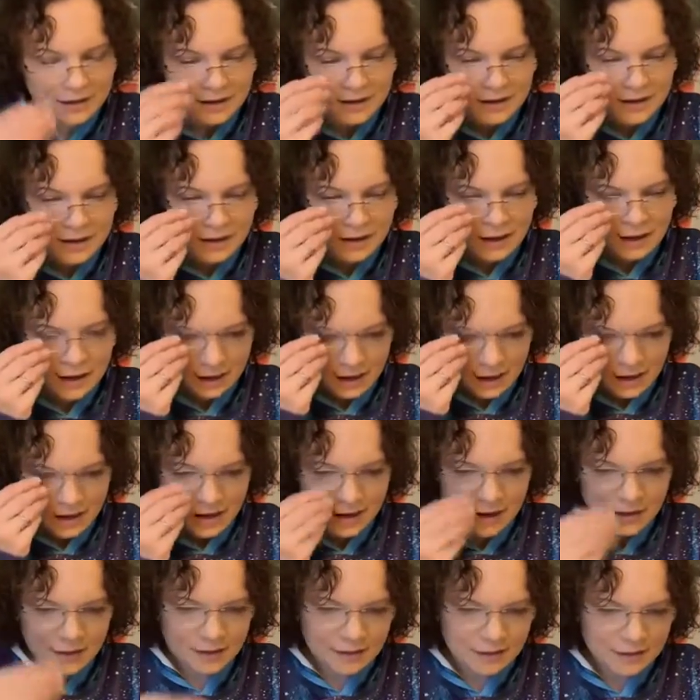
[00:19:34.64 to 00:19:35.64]
the leaves.
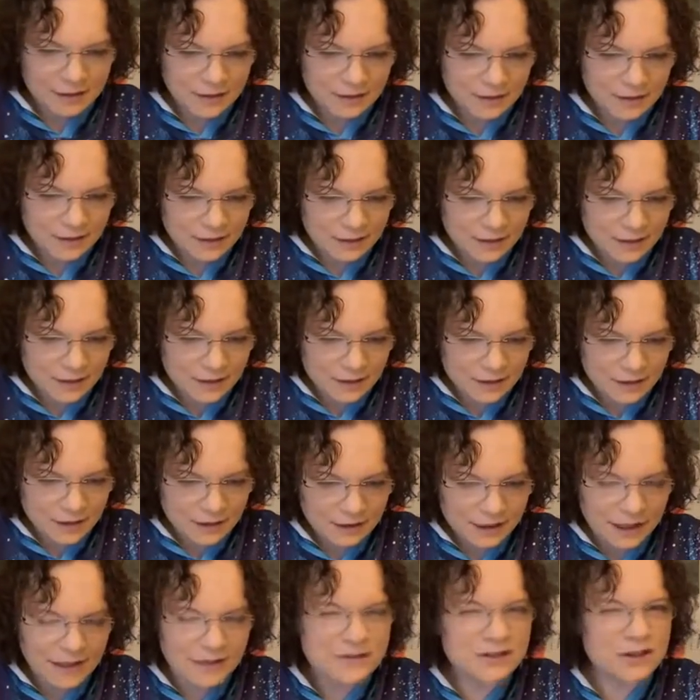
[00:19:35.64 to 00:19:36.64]
So if I remember right,
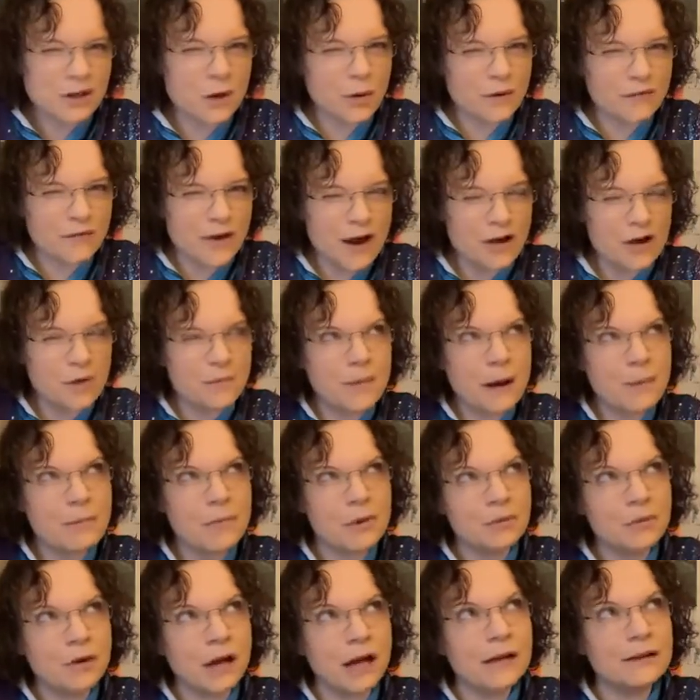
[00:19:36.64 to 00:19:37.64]
the leaves aren't
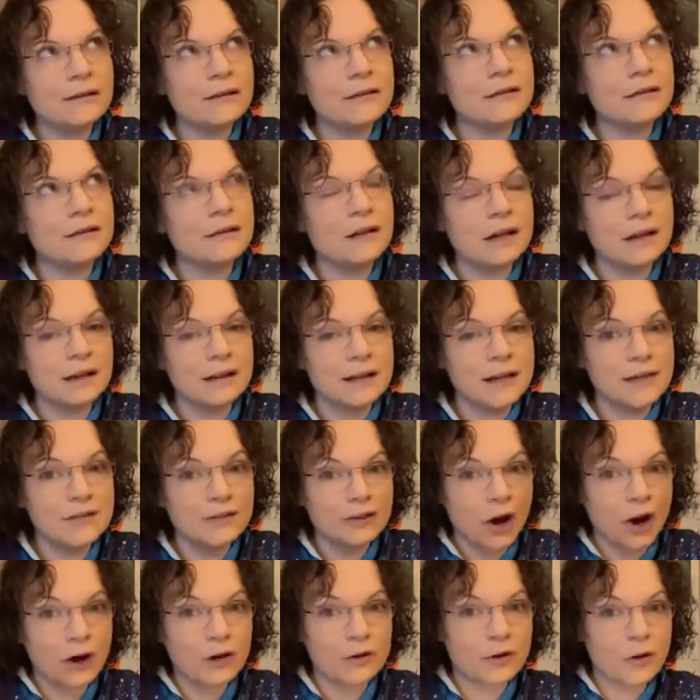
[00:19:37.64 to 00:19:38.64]
quite as
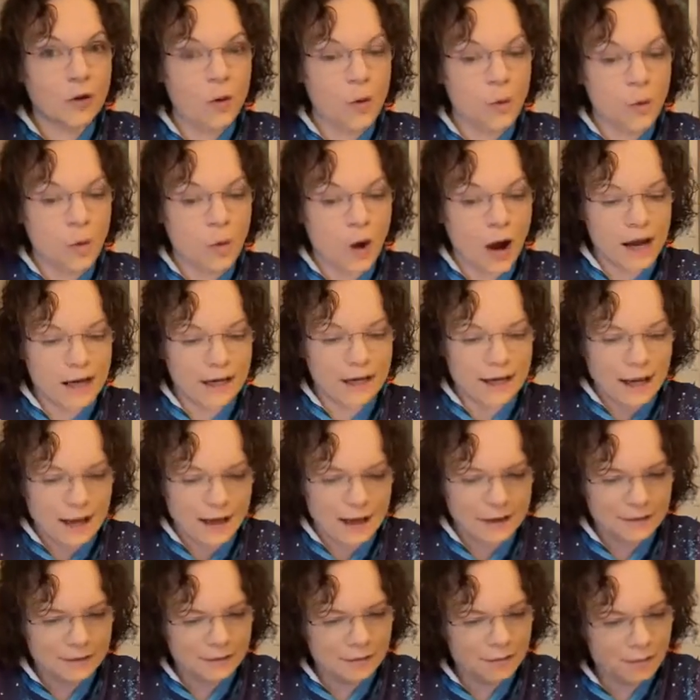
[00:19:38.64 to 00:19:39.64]
big. They're
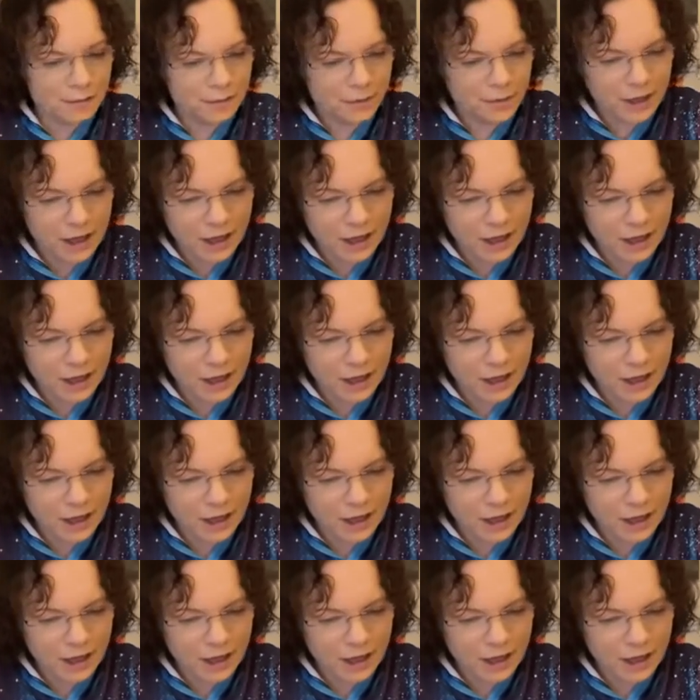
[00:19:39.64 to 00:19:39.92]
maybe,